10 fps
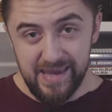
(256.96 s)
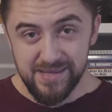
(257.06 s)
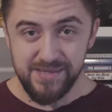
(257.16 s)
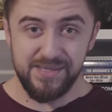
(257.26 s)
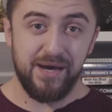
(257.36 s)

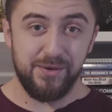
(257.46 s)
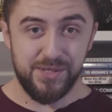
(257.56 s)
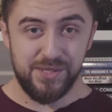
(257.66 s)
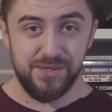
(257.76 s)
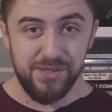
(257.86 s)

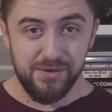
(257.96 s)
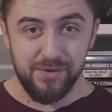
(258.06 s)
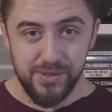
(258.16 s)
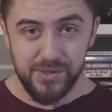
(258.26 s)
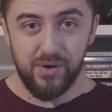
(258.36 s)
8,000
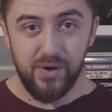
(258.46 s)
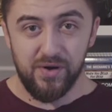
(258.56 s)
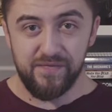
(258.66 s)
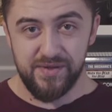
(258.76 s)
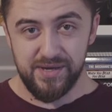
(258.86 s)
euros
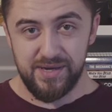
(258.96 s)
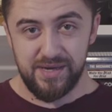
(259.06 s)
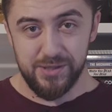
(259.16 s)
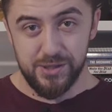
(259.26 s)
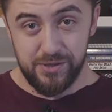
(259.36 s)
of the
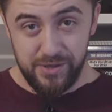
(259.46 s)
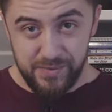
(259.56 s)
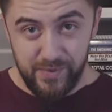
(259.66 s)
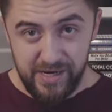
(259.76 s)
insurance